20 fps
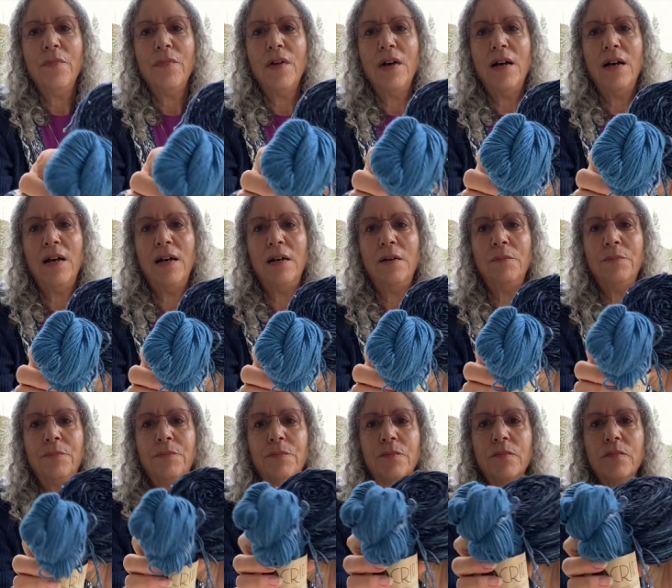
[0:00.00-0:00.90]
A
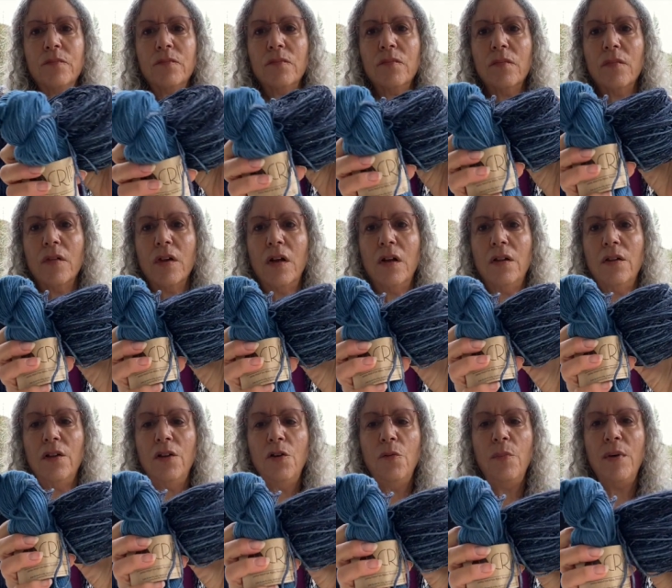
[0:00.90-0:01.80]
um,
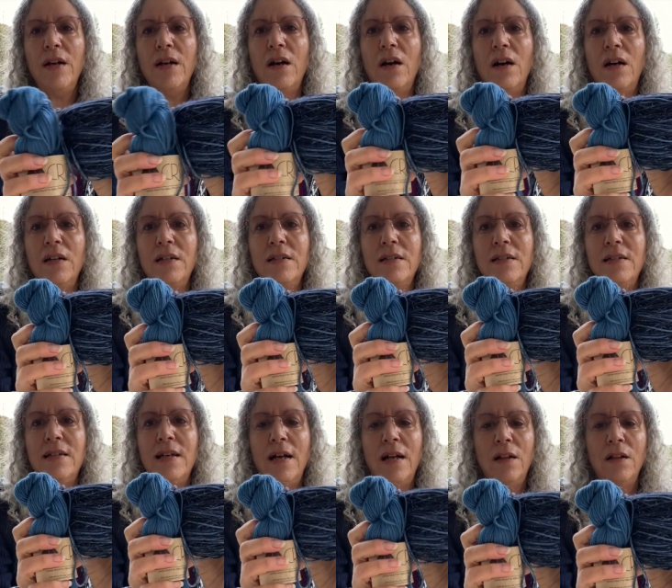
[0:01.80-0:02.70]
little bit hard to
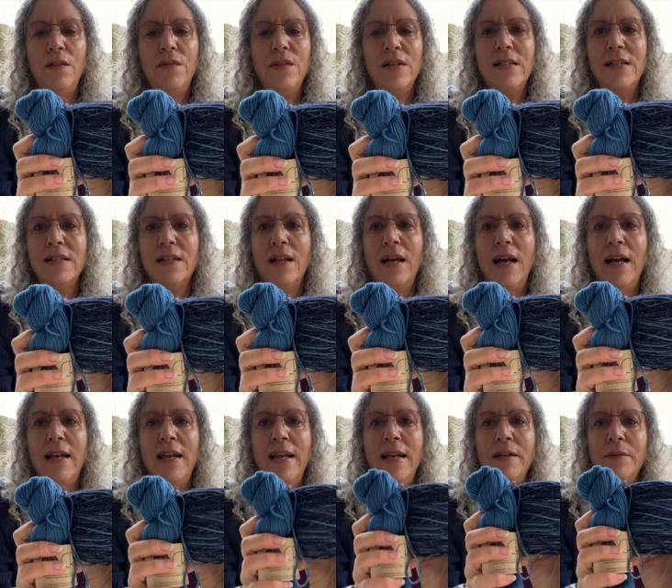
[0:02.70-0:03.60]
tell in this
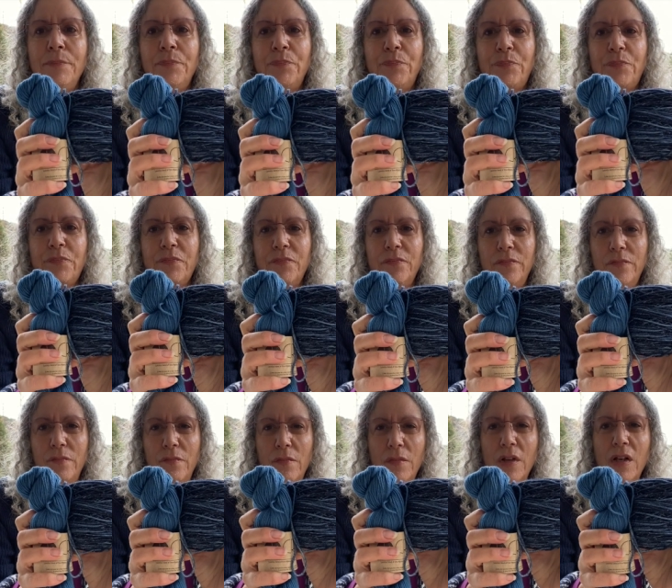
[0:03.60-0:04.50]
lighting
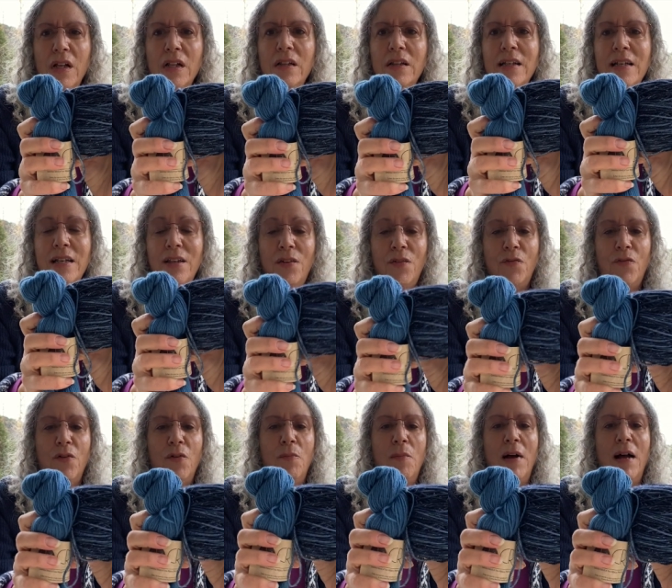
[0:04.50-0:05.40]
at least
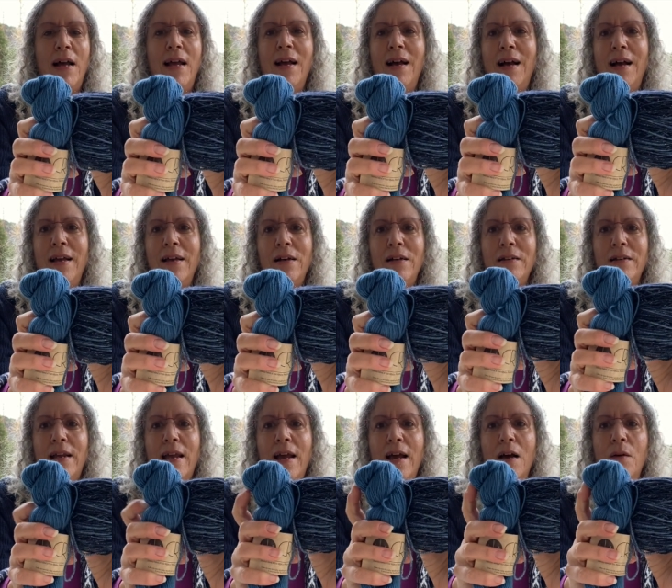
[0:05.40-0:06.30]
from my eye on
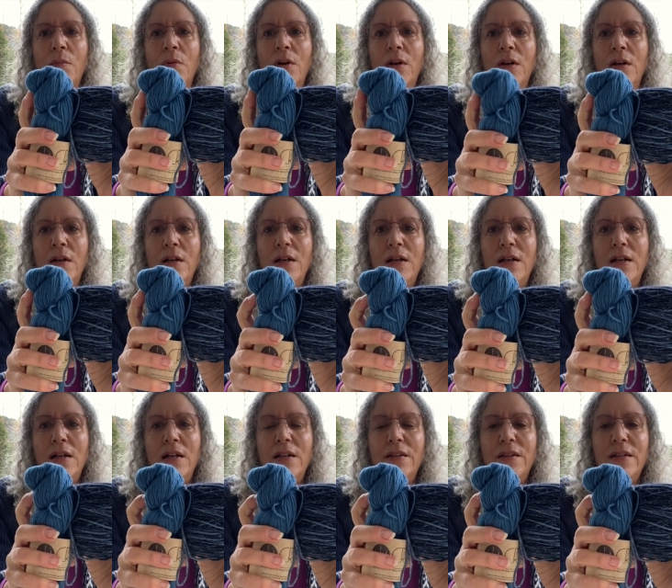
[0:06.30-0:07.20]
camera,
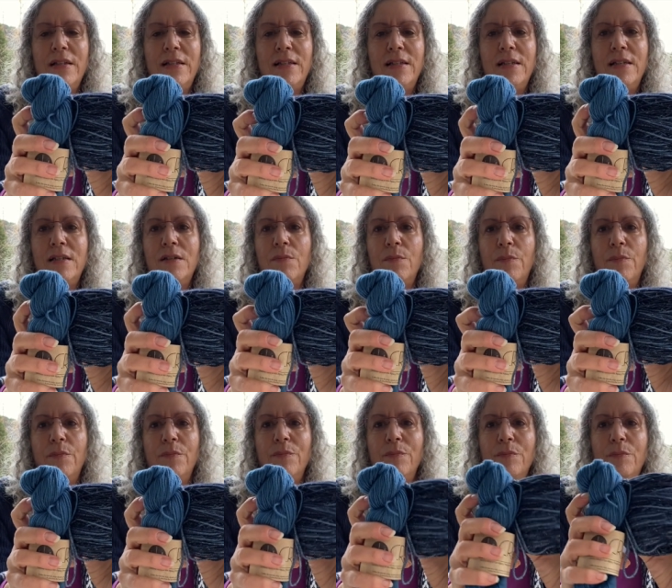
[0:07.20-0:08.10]
this is
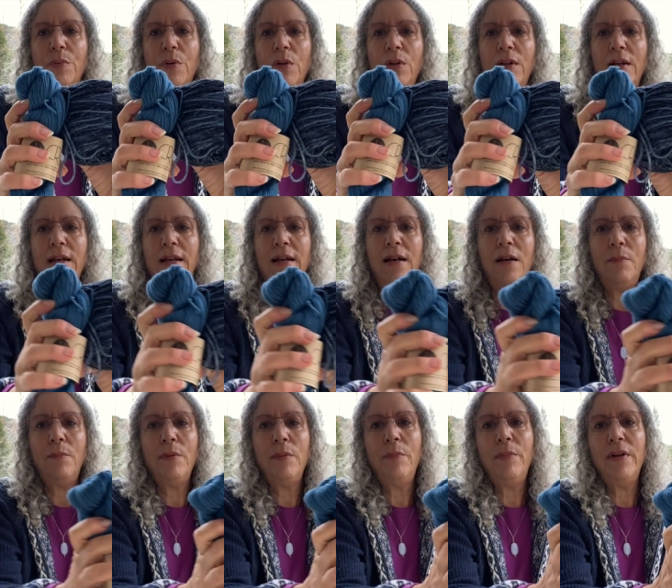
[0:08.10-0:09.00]
pulling
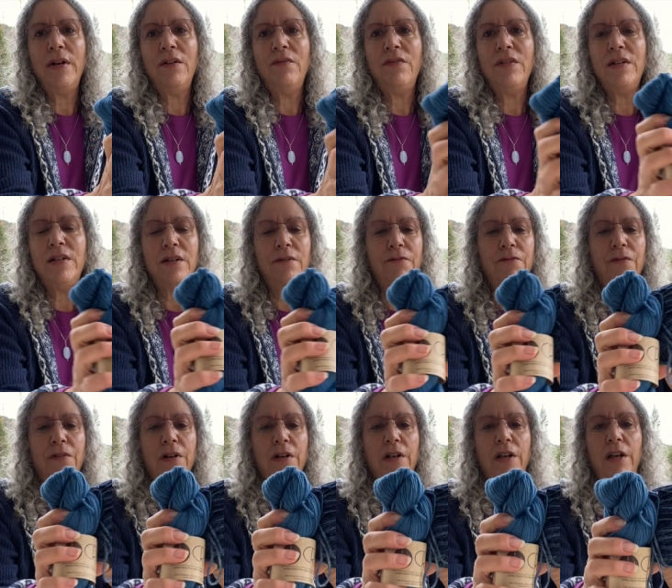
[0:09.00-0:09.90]
up a bit of a
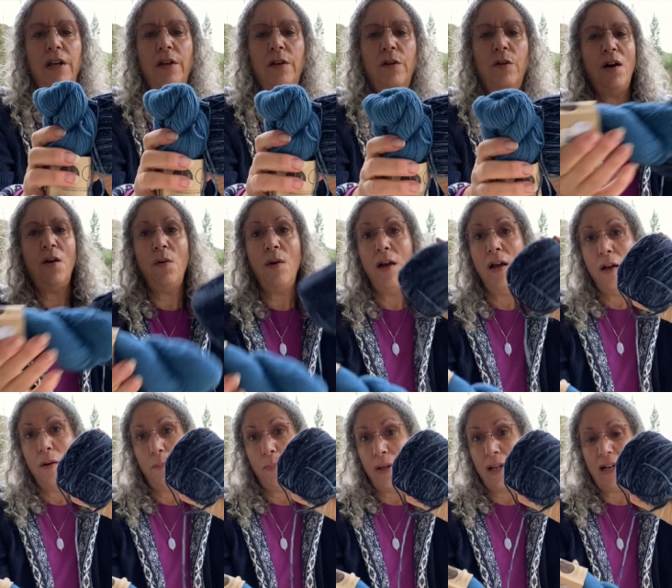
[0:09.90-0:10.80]
different hue,
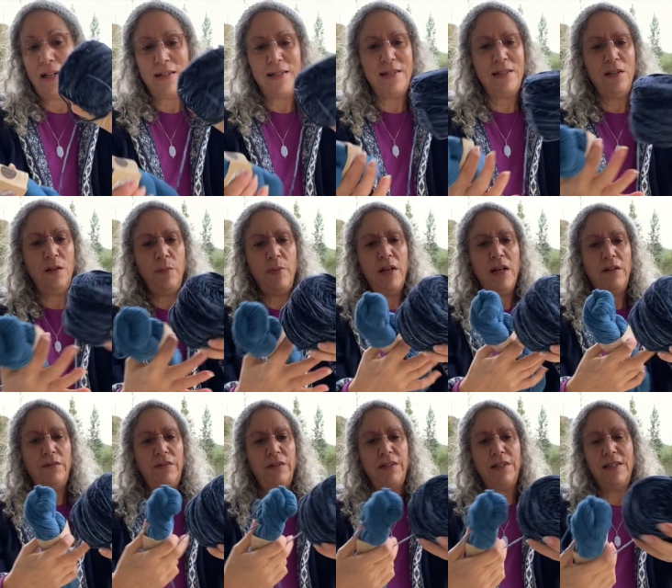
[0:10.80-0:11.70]
but I'll still be
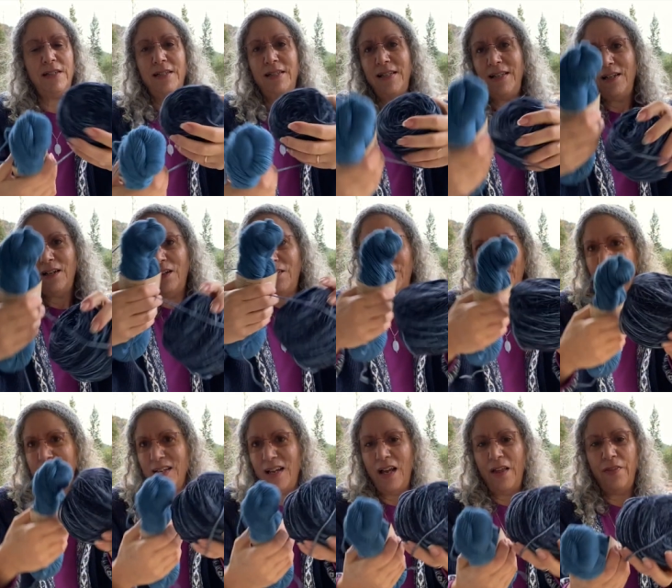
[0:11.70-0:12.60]
able to see all
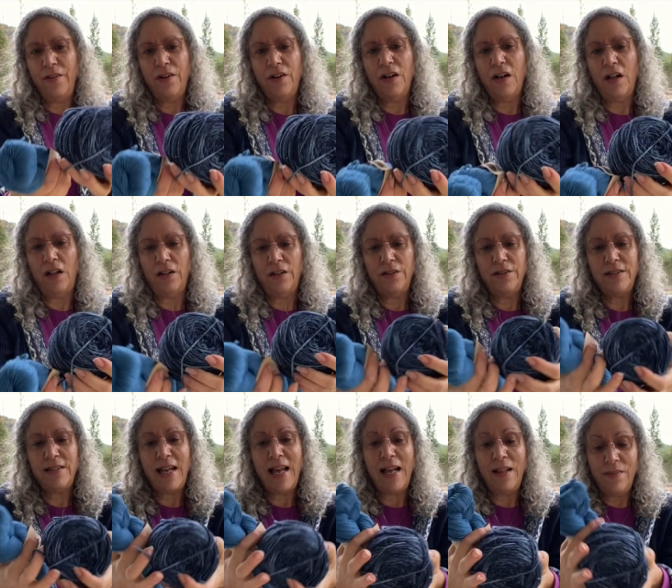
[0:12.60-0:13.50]
these other
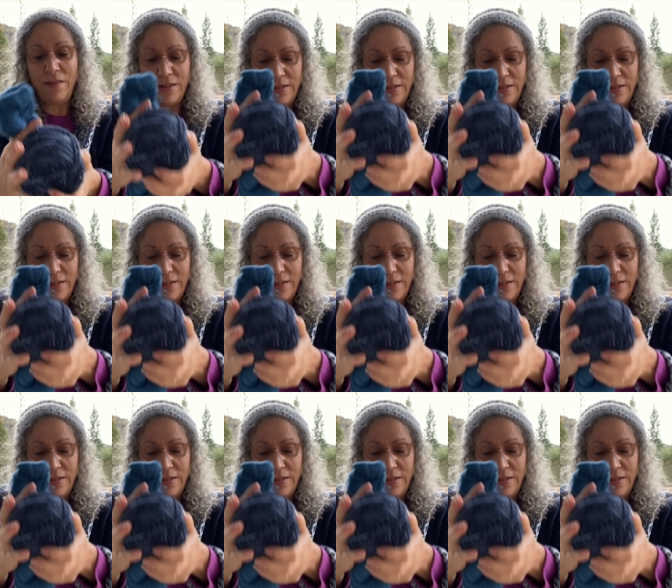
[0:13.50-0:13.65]
colors and the